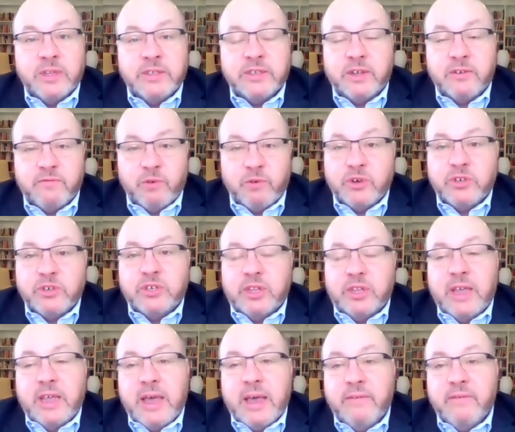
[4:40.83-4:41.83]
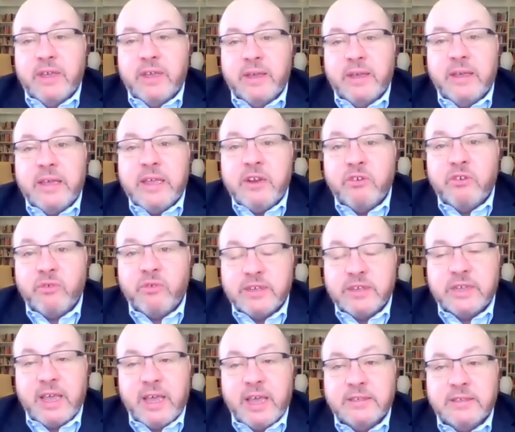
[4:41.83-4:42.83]
It's unfortunately having
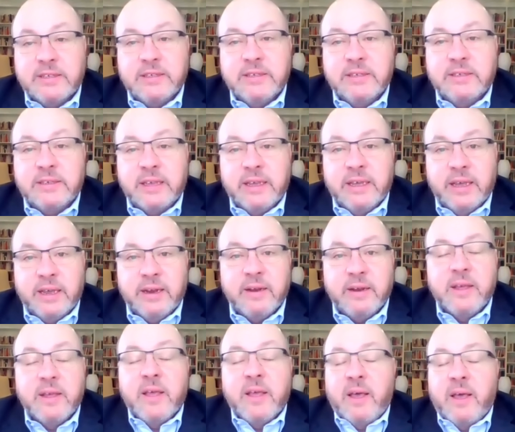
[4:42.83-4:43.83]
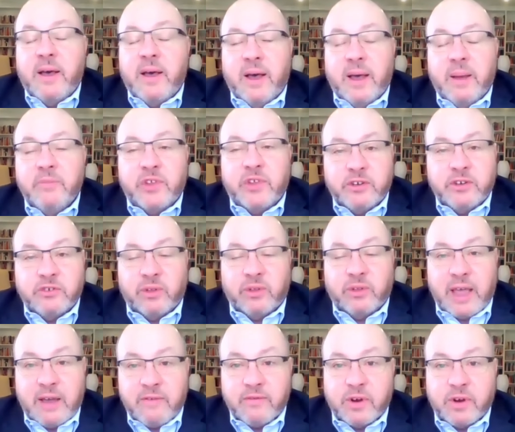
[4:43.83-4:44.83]
increased cases in um,
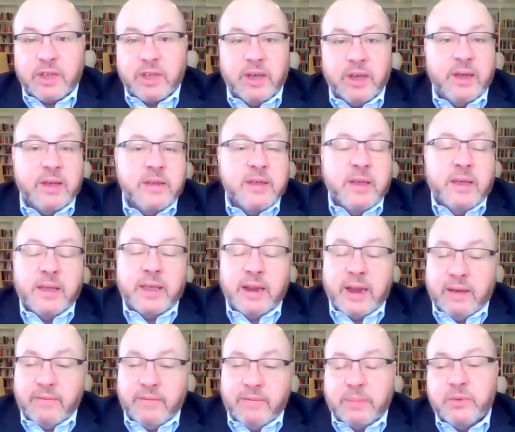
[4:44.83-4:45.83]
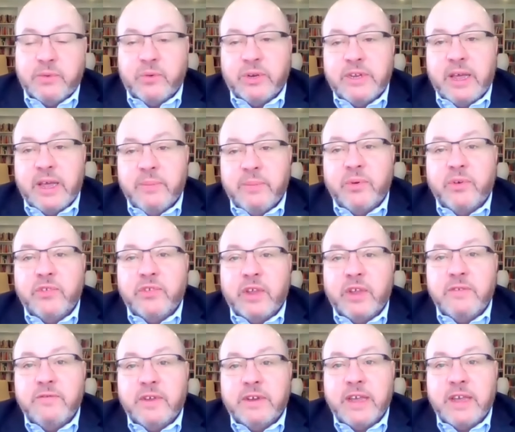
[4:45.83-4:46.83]
Central Africa, can have up to a
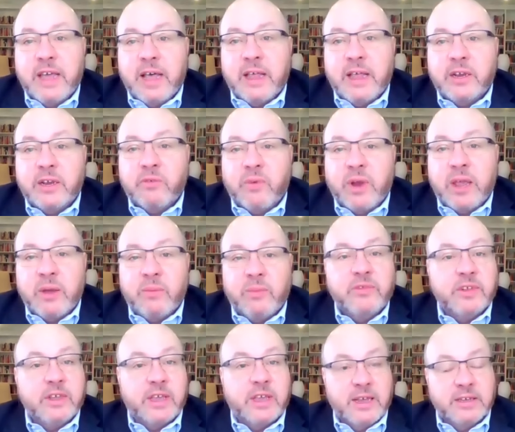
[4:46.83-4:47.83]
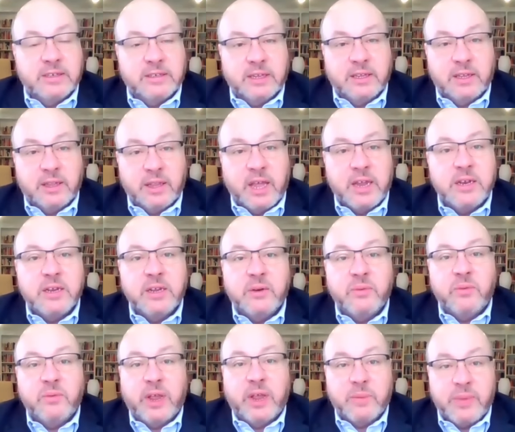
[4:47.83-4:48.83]
10% fatality rate. We've seen cases in
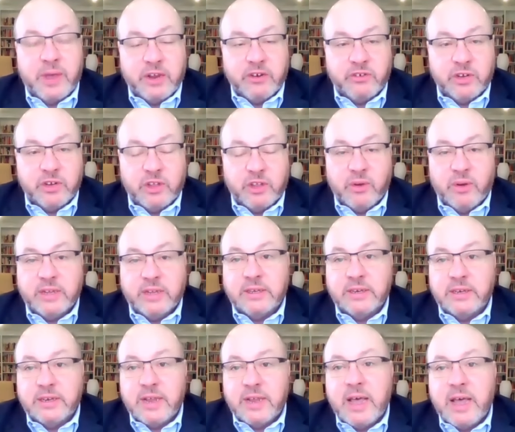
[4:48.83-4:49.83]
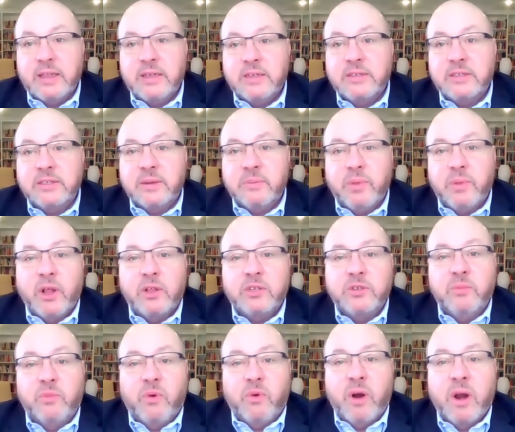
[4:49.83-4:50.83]
London. We had a patient in the US in Dallas and
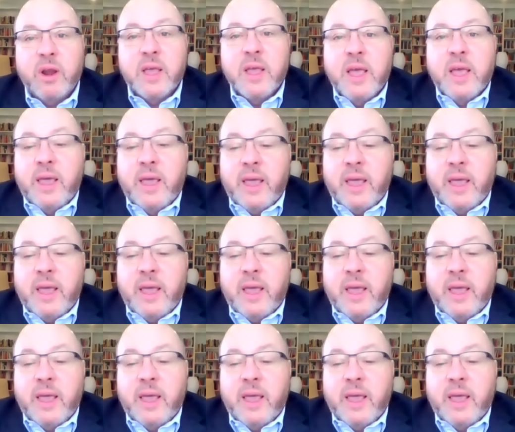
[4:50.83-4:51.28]
Baltimore.